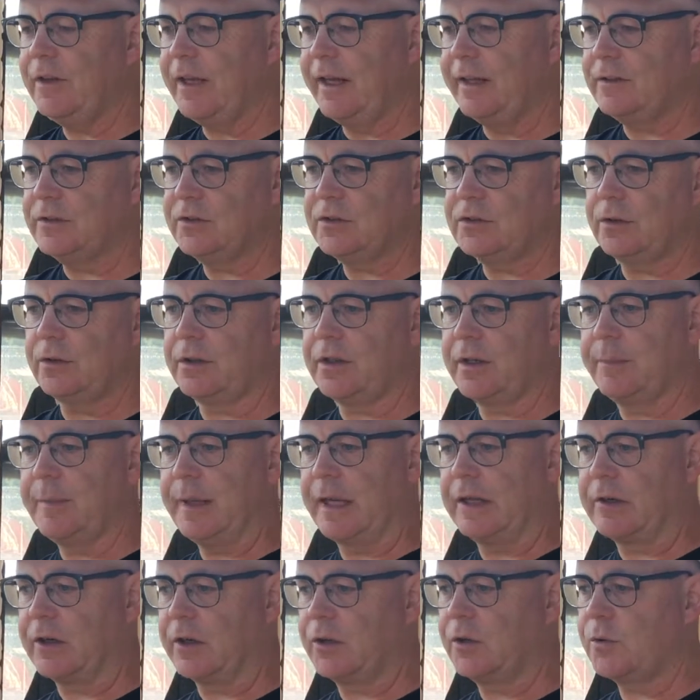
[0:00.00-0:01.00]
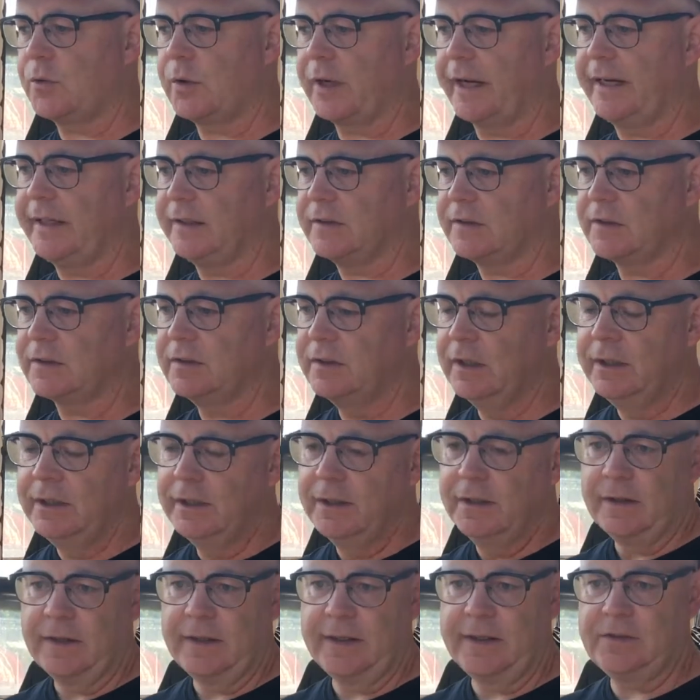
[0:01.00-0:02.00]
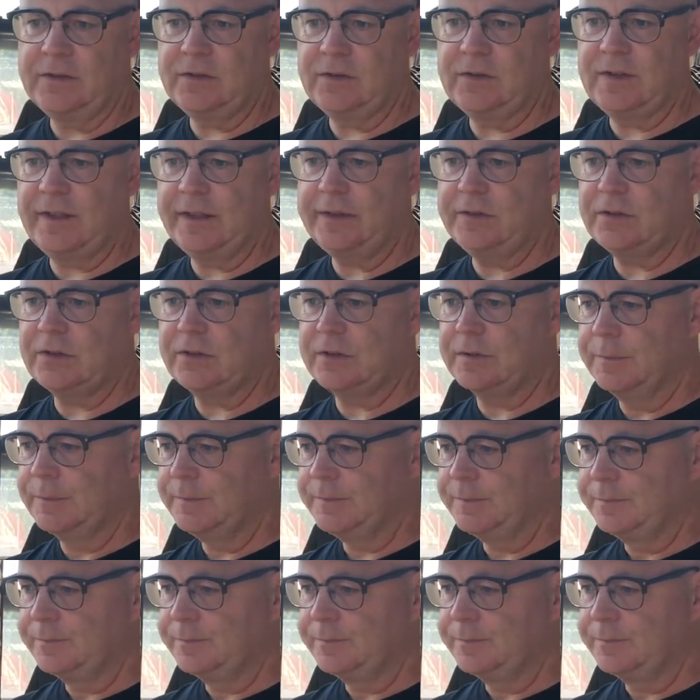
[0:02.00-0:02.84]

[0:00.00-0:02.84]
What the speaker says: like a certain amount of crates, like 6